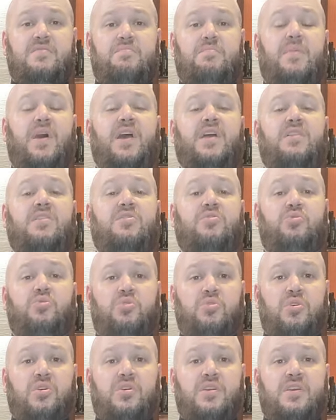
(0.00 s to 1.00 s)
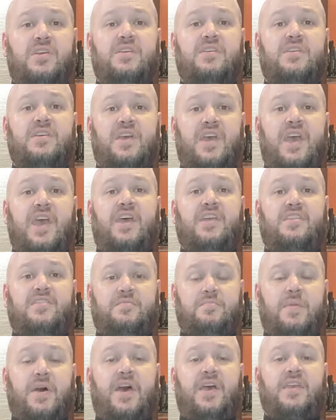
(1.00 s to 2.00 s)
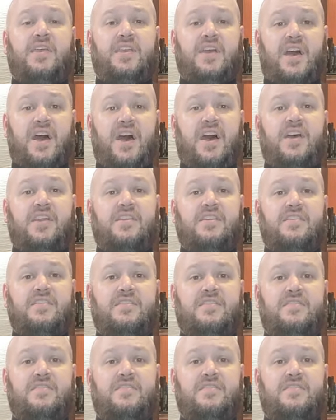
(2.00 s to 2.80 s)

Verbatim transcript: My Lord and my God.